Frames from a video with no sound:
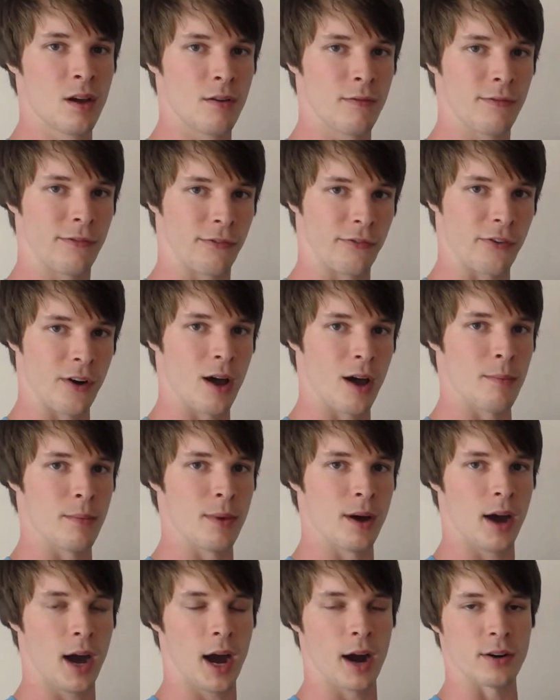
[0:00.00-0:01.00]

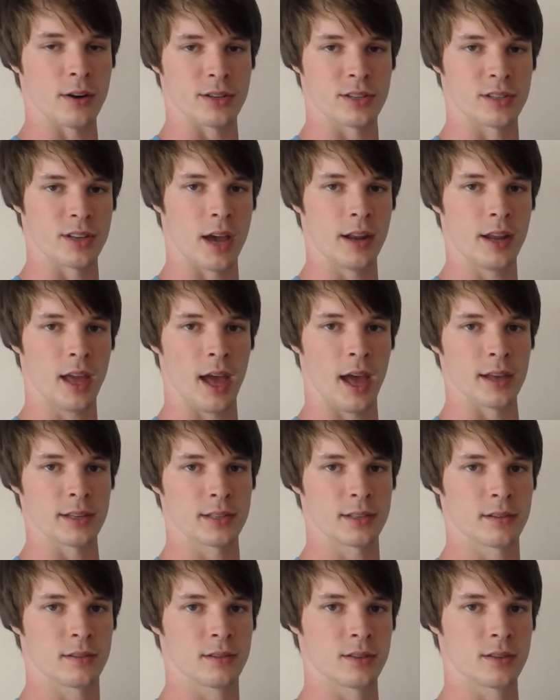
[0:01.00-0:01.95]
from our set S.